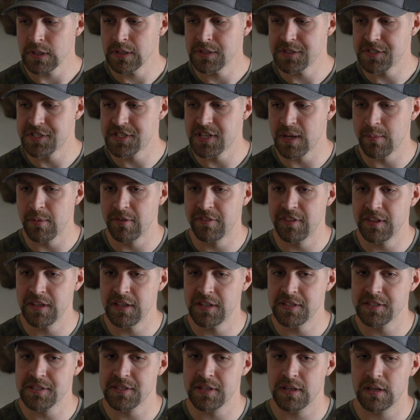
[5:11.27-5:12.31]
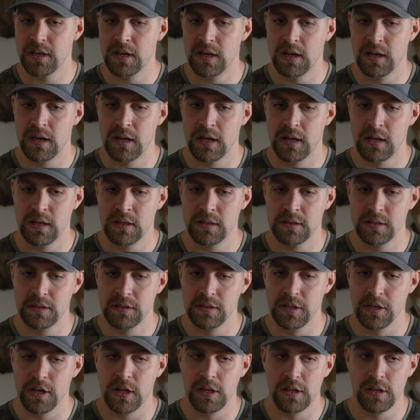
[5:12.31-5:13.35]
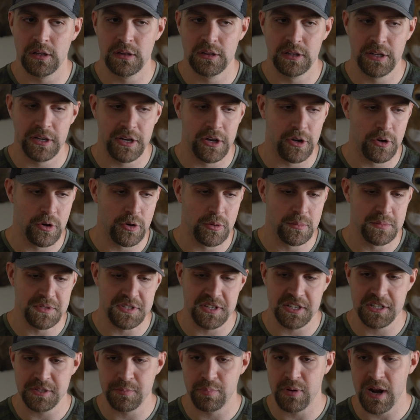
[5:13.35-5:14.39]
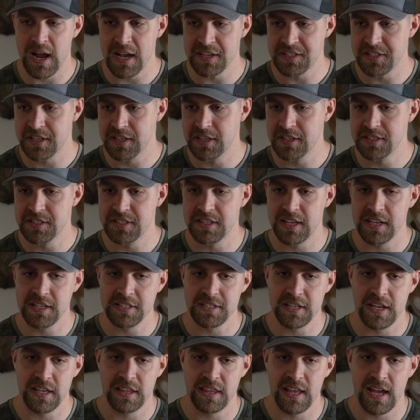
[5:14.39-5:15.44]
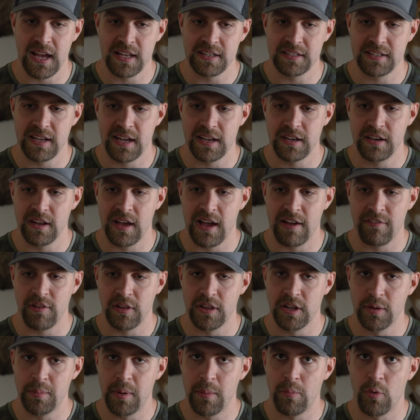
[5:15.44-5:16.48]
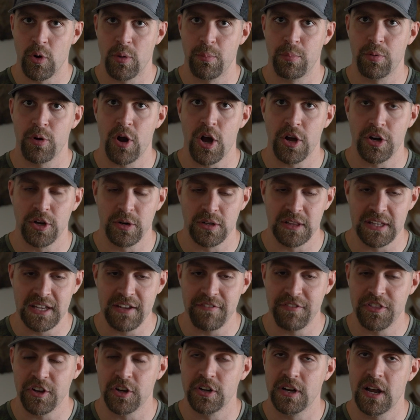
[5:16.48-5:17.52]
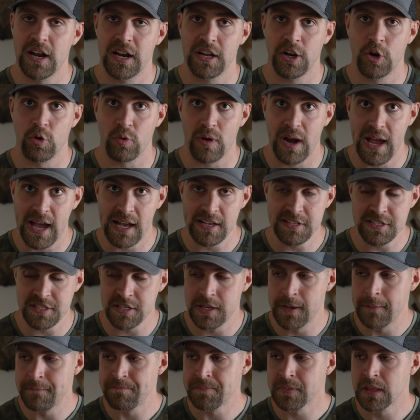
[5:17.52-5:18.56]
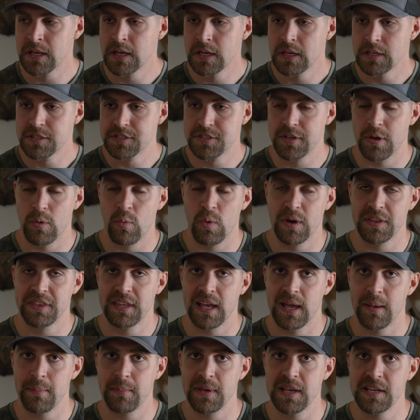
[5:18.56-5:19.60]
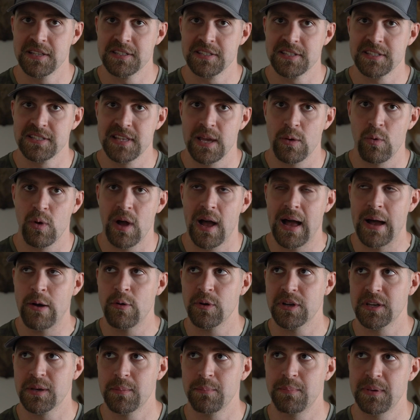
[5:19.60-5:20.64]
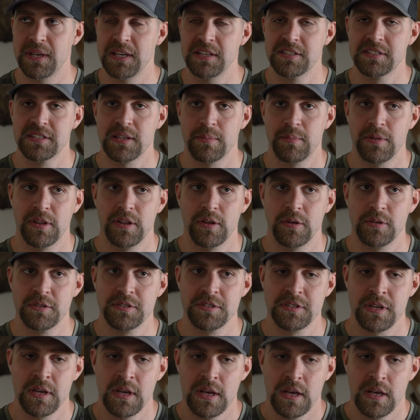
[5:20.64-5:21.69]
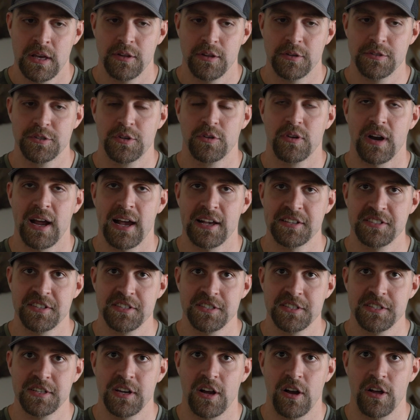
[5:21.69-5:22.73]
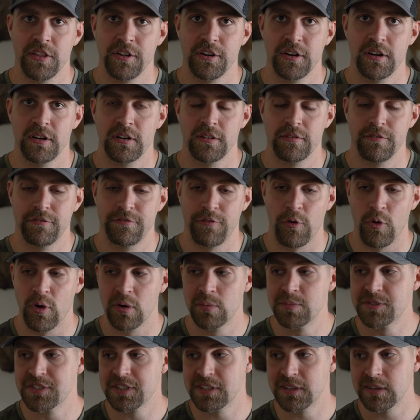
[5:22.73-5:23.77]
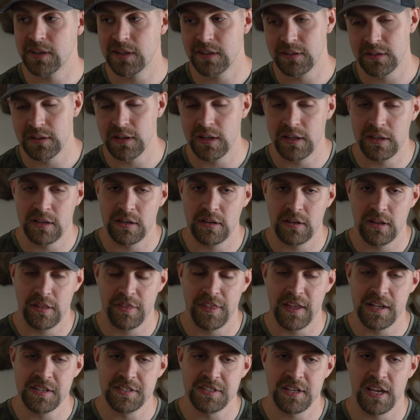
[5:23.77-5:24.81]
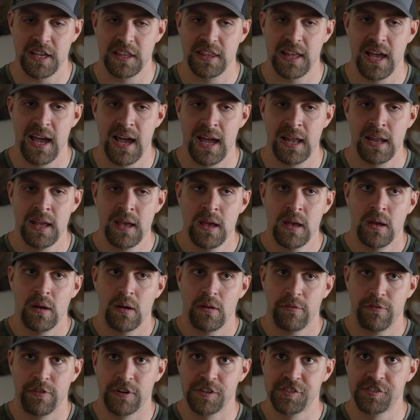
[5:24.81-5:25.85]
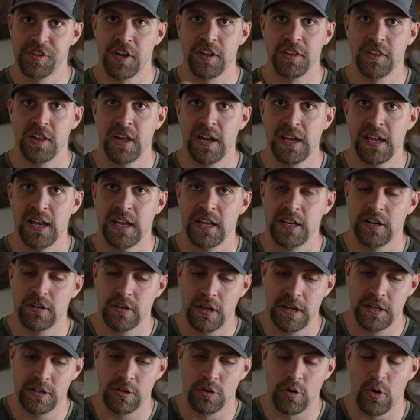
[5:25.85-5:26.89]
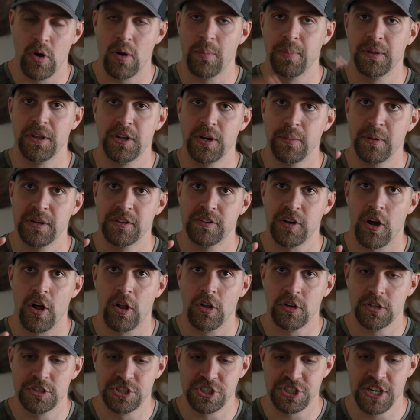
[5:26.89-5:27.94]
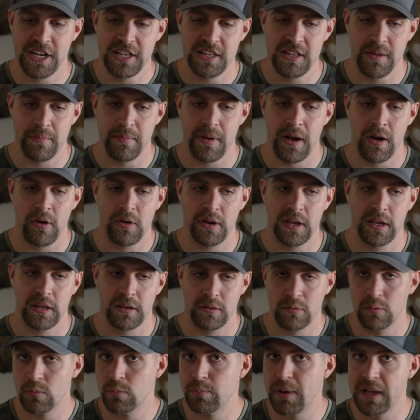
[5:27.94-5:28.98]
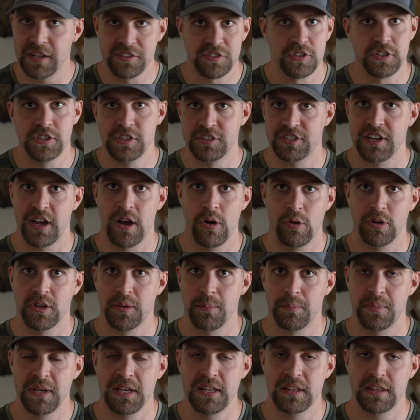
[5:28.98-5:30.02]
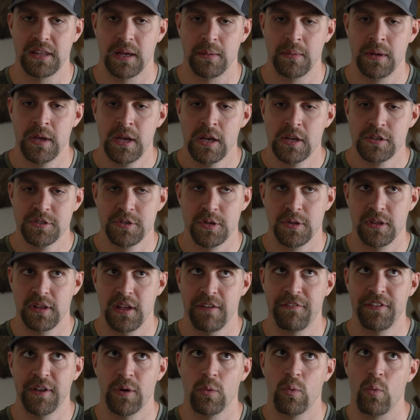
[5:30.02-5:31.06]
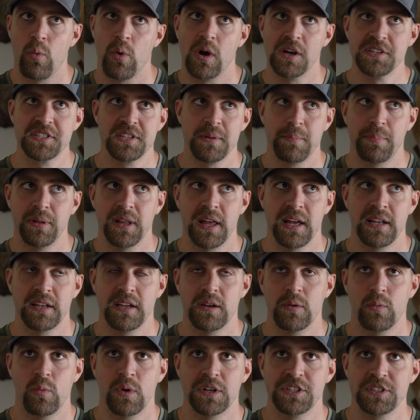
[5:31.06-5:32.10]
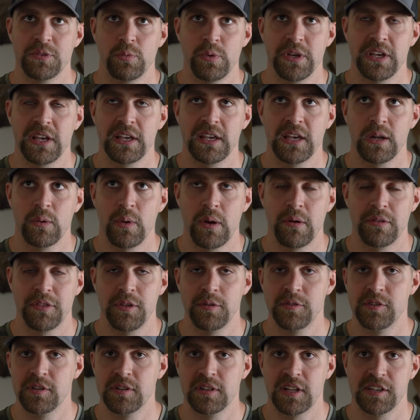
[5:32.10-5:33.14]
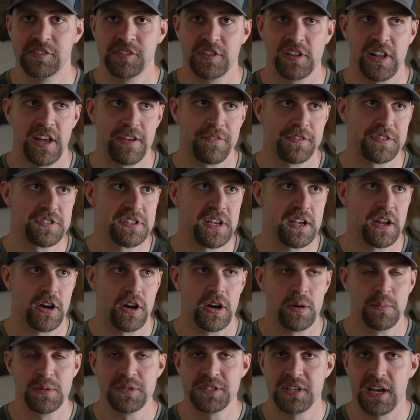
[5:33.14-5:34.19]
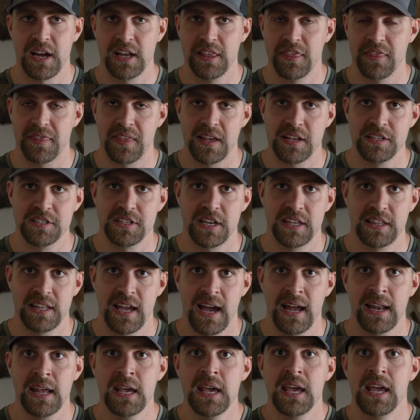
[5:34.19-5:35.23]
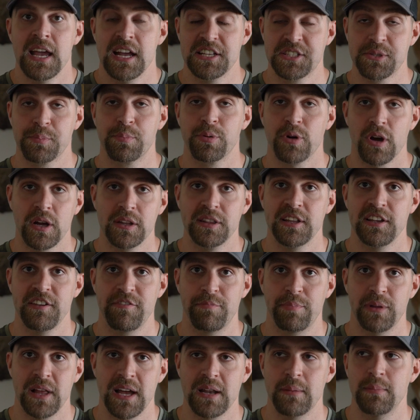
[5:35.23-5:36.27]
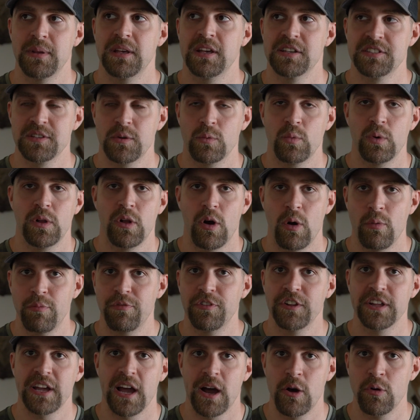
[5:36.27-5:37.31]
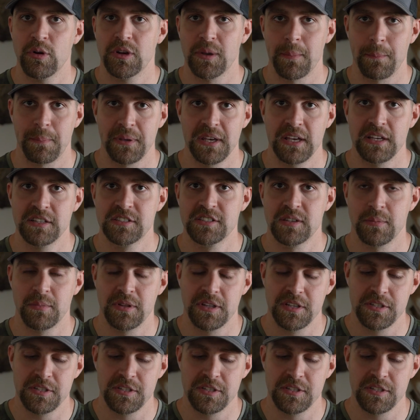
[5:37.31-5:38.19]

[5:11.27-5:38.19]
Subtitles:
Some of these legumes, these brassicas, things like that, tend to have a little bit more broader leaf. They're not a grass. So what that means is they will outcompete some of those grasses and other forbs and things like that for sunlight and grow up a little bit taller, shade them out, and basically just outcompete them. So if there was a blend in which we could get away with using less glyphosate, herbicide, and things like that, it's a broadleaf blend because it will hopefully outcompete some of